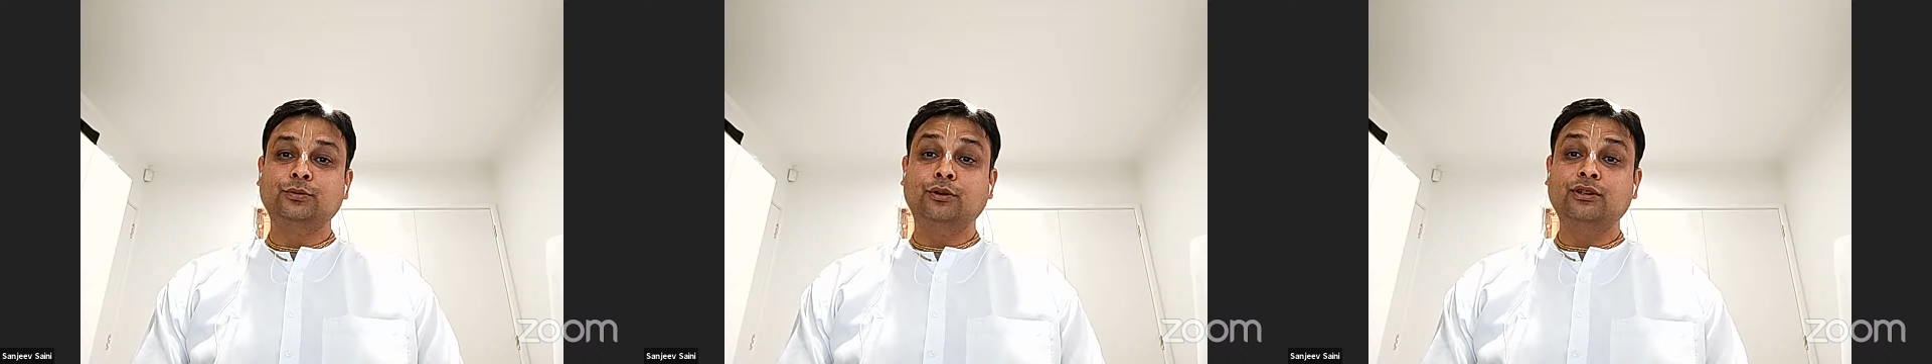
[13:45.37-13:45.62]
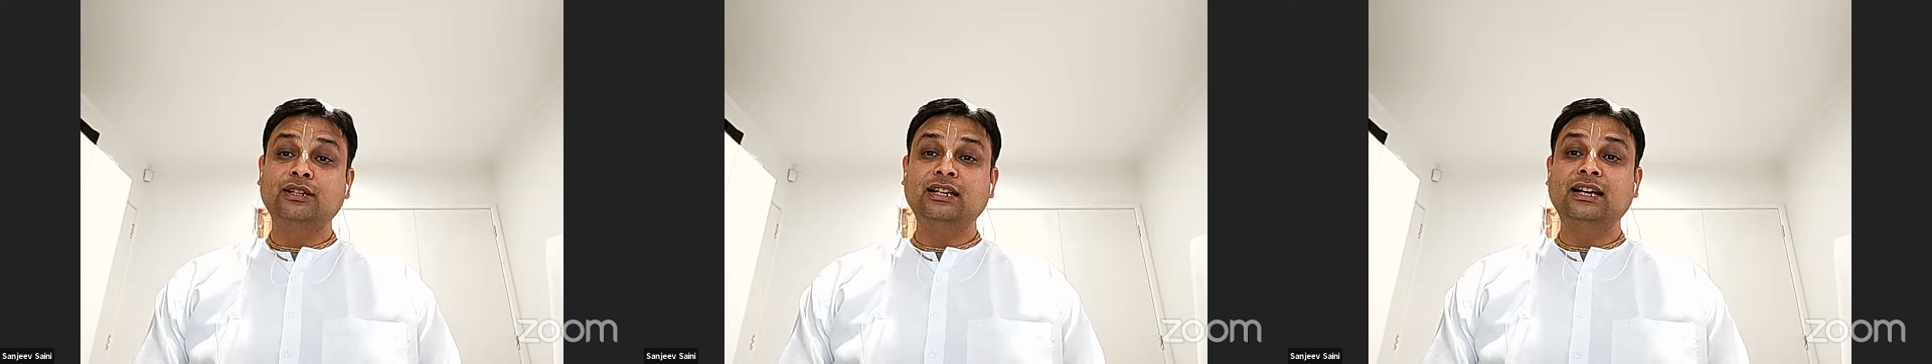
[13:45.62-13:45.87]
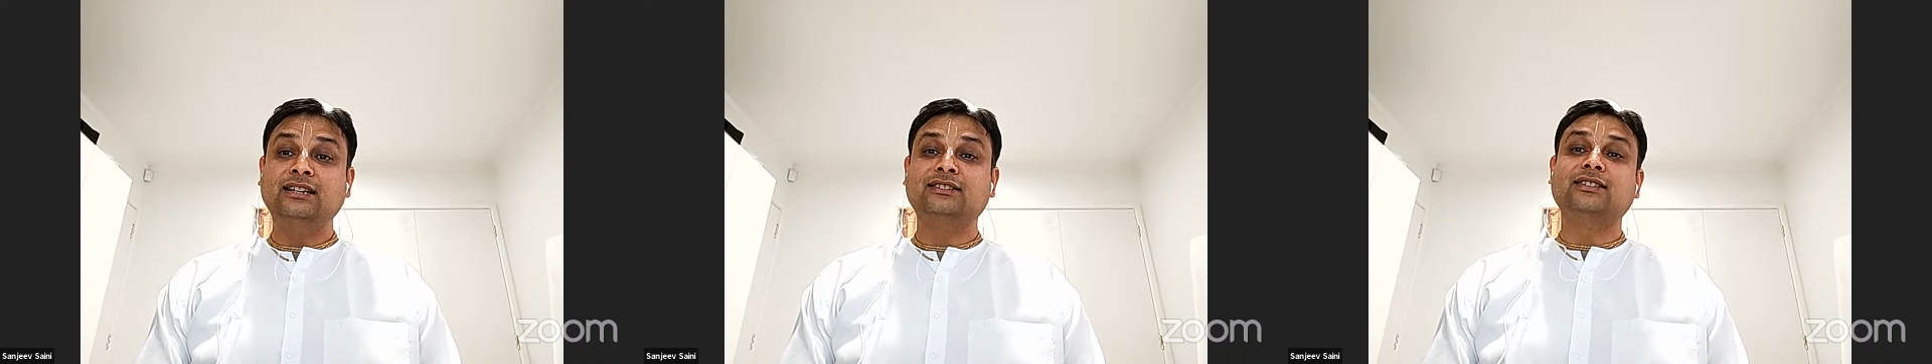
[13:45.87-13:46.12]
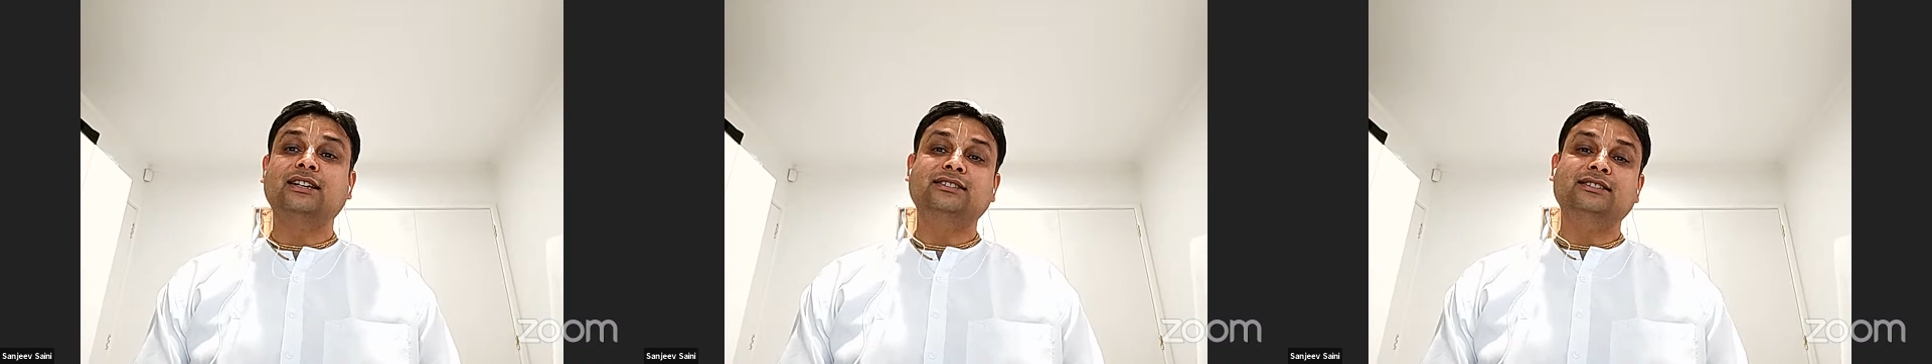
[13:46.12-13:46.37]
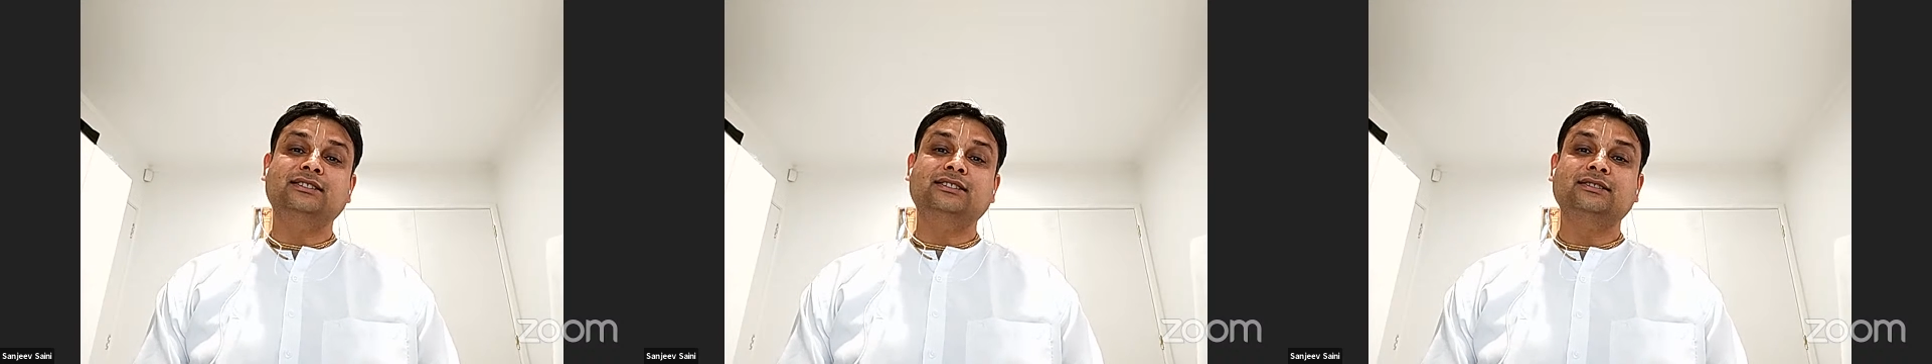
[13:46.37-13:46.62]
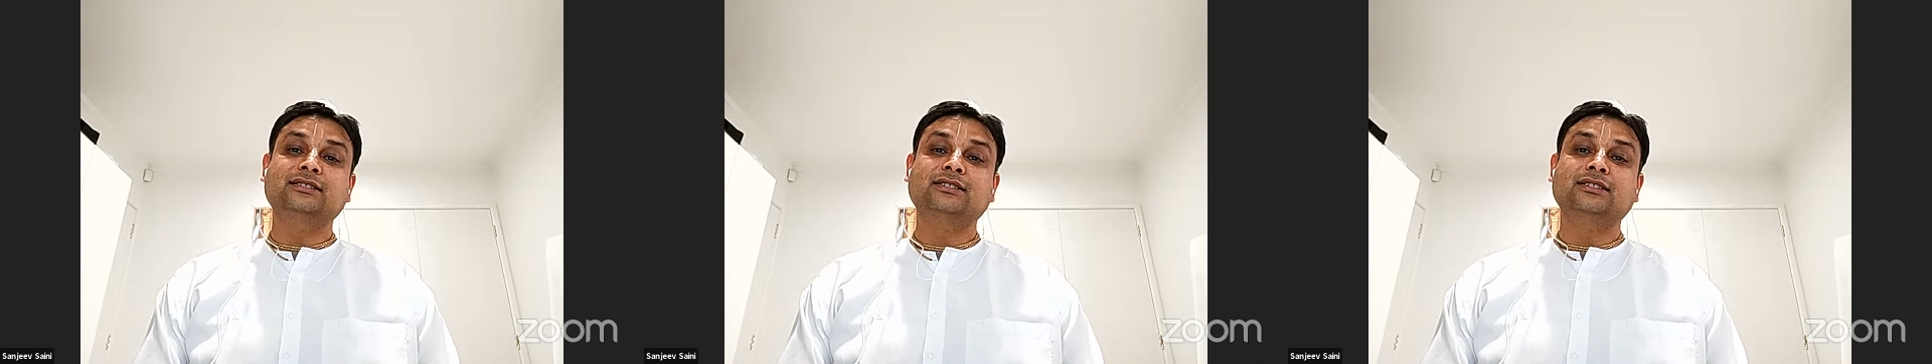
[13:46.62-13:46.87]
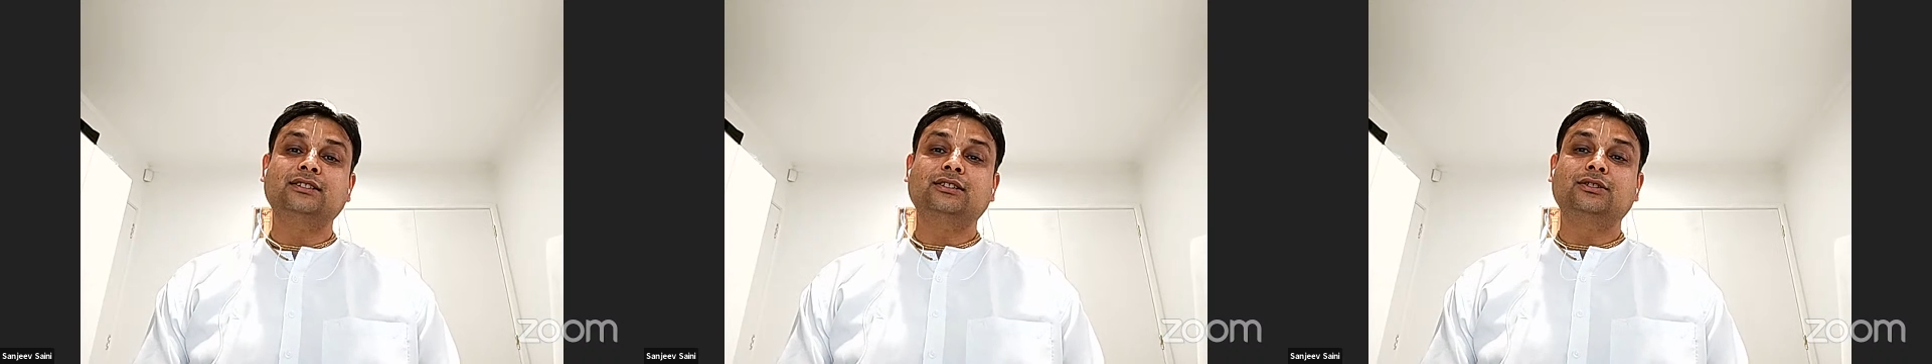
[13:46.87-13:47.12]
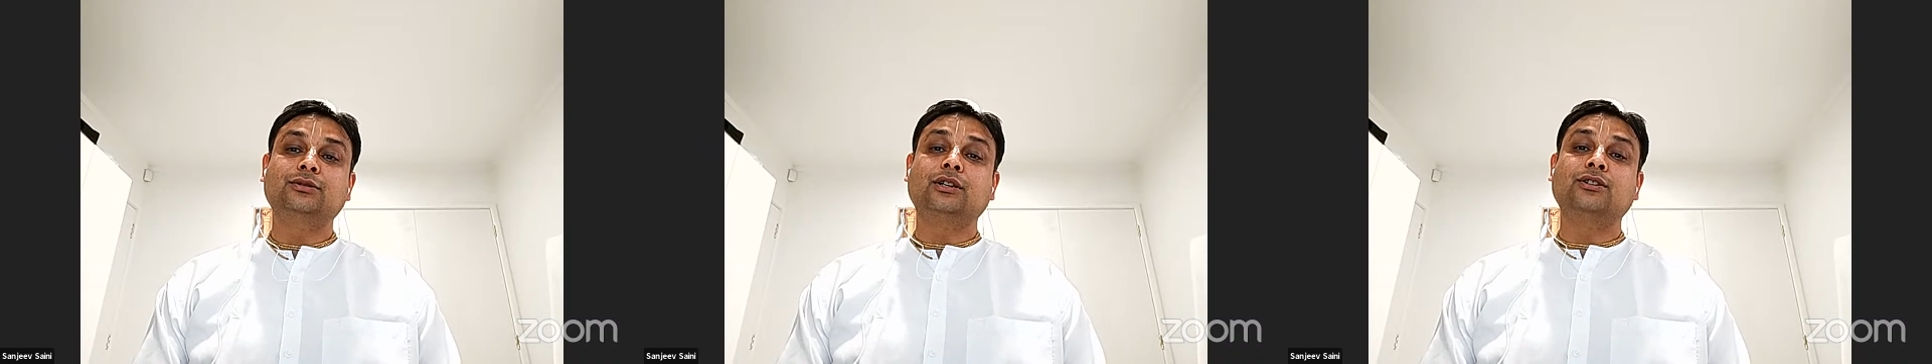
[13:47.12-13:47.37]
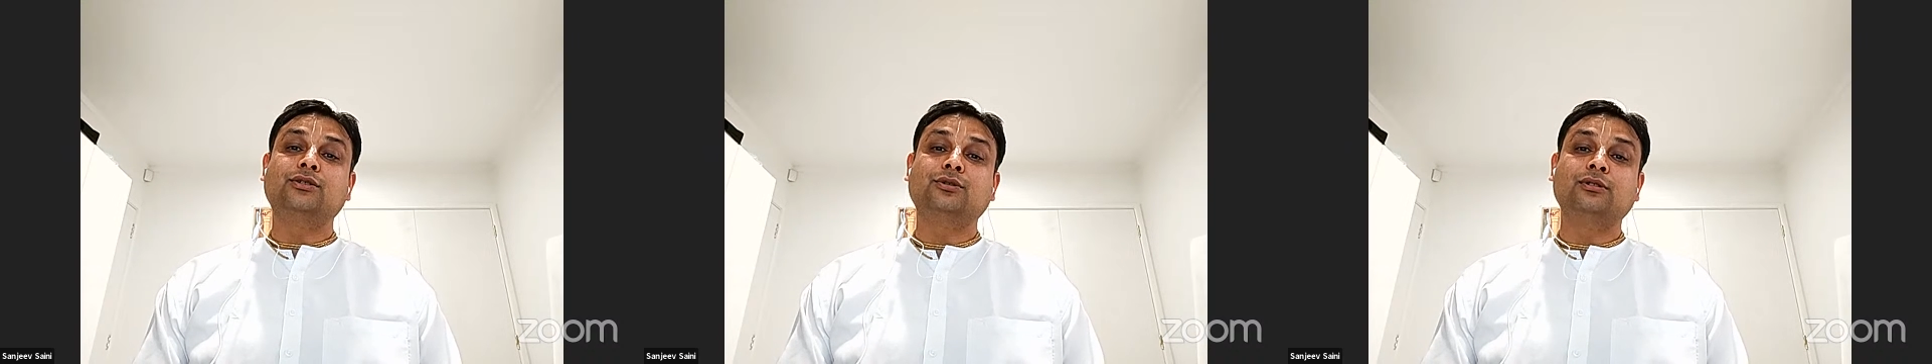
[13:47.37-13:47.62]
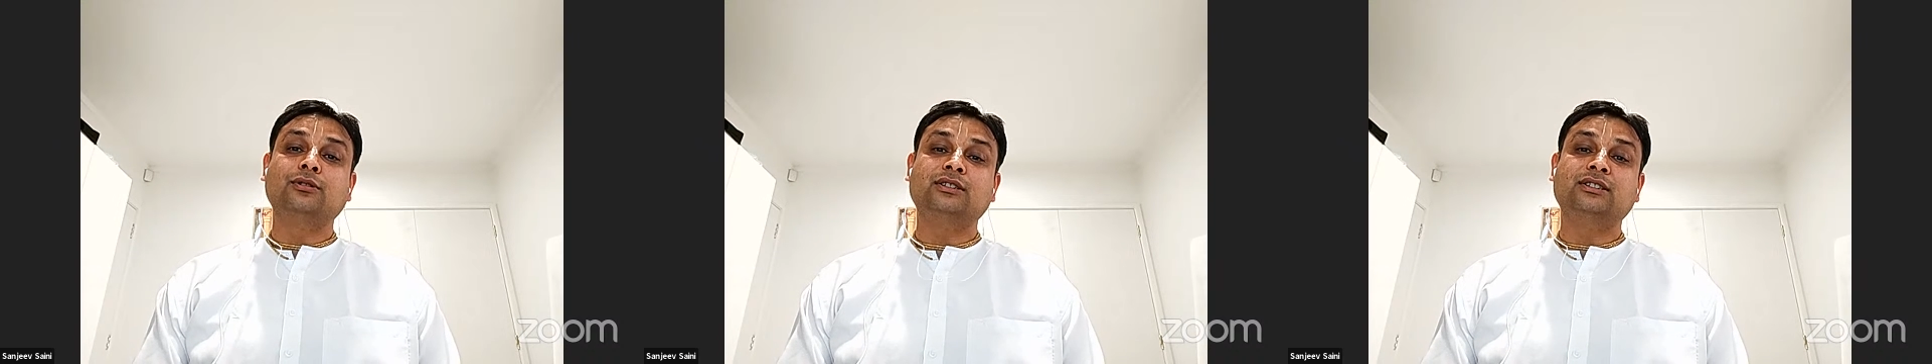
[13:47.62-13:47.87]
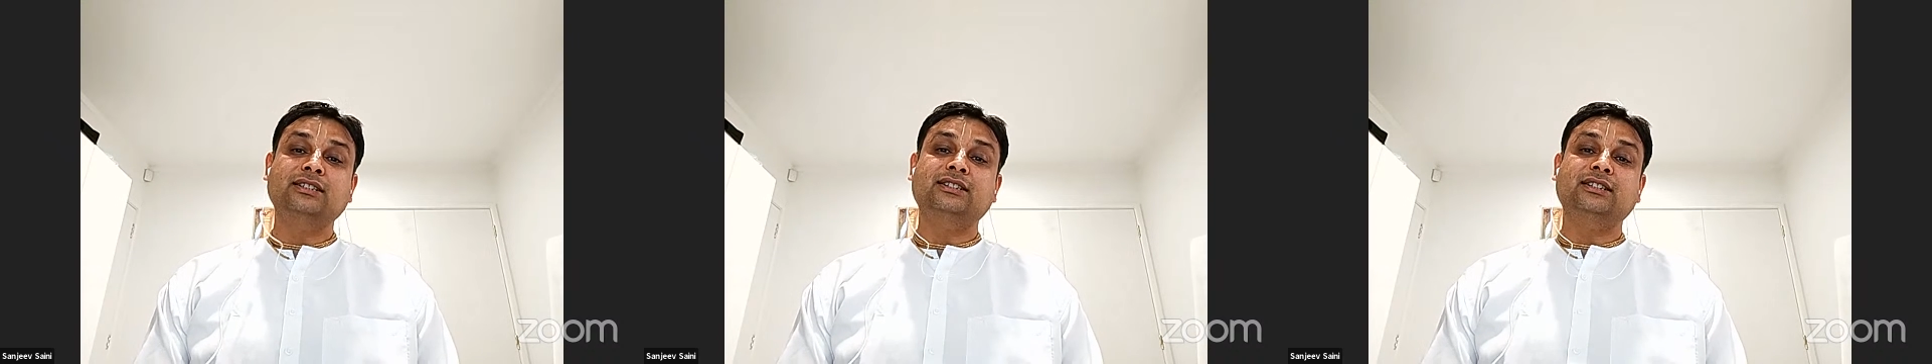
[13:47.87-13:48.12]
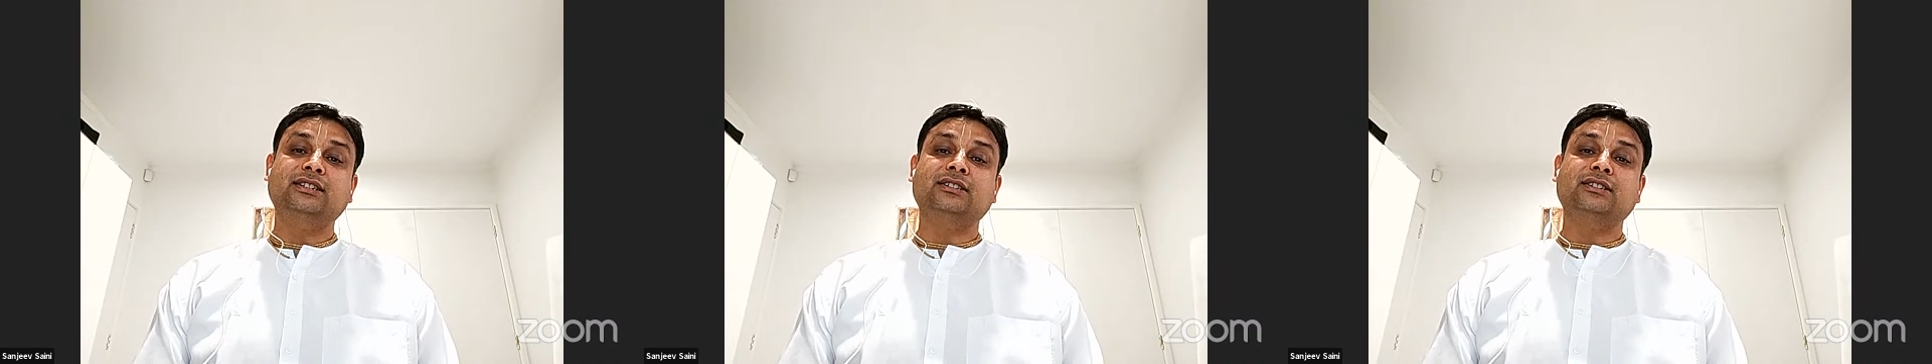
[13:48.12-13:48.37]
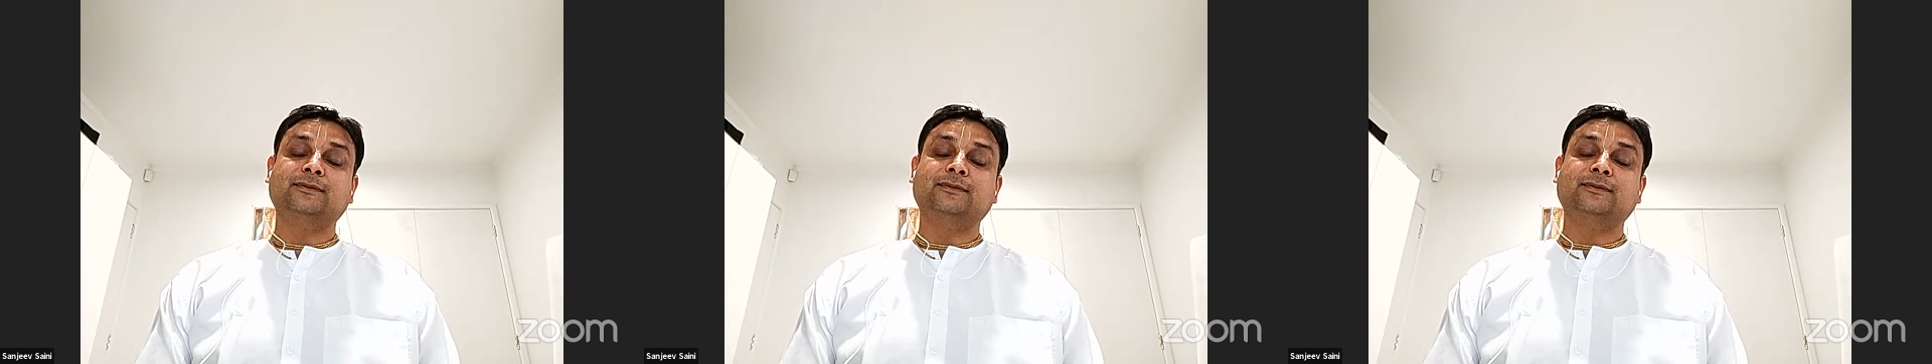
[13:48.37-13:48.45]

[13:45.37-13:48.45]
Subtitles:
bodily exercises to control the senses.